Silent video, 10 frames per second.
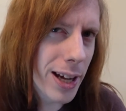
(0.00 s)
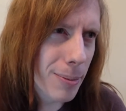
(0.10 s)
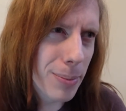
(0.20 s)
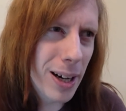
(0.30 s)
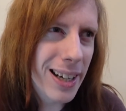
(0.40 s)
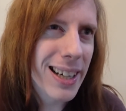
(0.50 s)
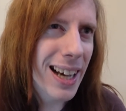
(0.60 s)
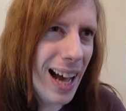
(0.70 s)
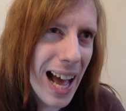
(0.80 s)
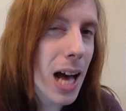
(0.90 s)

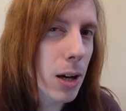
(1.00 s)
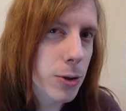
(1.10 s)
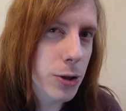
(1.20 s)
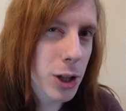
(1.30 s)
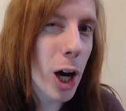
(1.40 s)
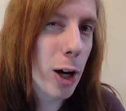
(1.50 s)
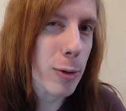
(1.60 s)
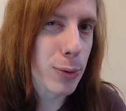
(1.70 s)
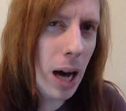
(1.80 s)
thereby how to cope.